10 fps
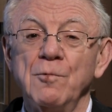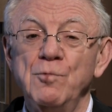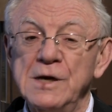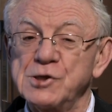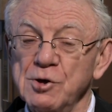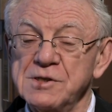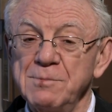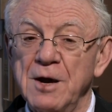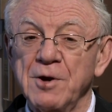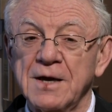Research
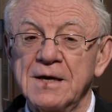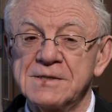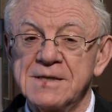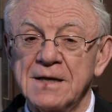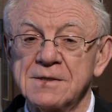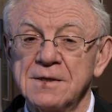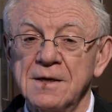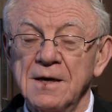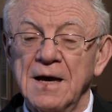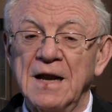America is it.
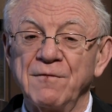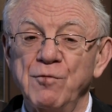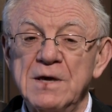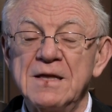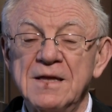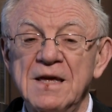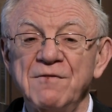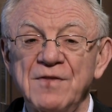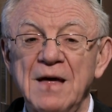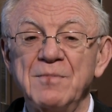And if we can
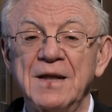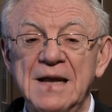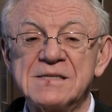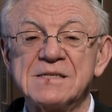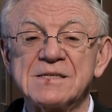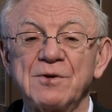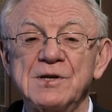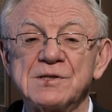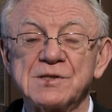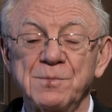give them the
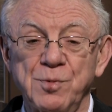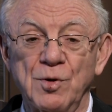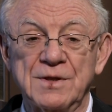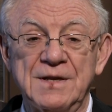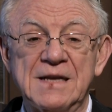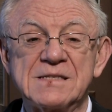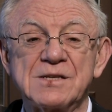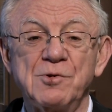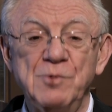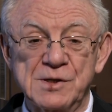necessary support, the
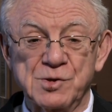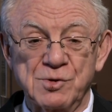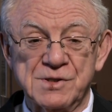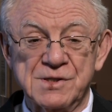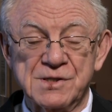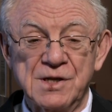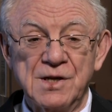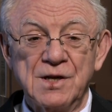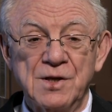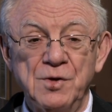necessary resources
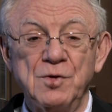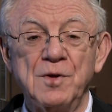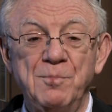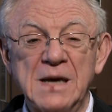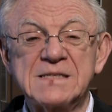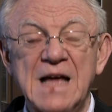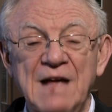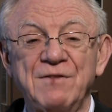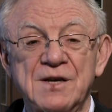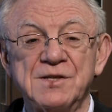to do the best
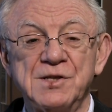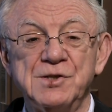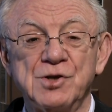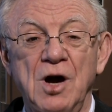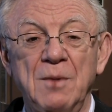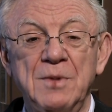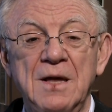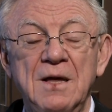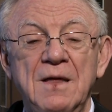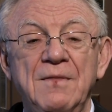advocacy job,
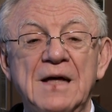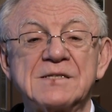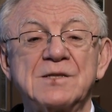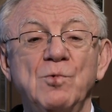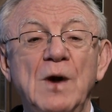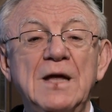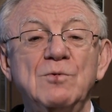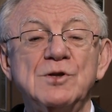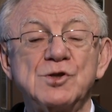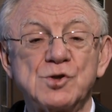that's the way
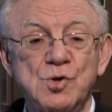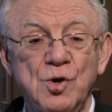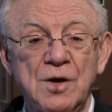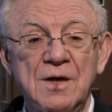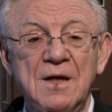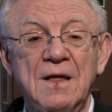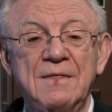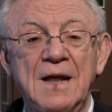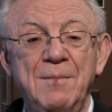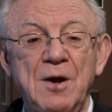to ensure
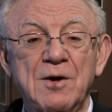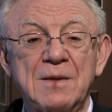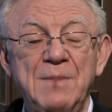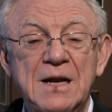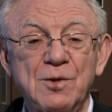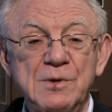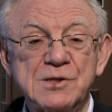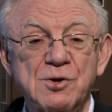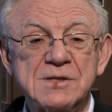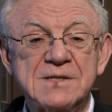that American medical
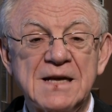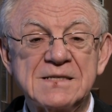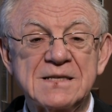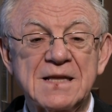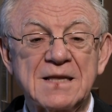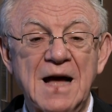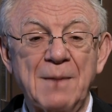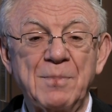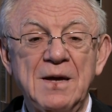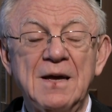research stays at the
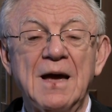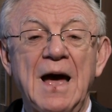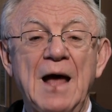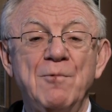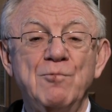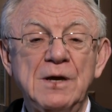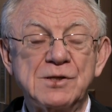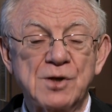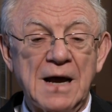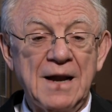top and,
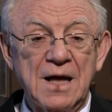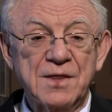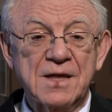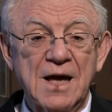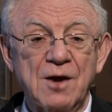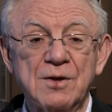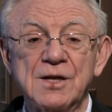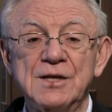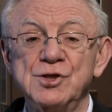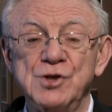research, and healthcare in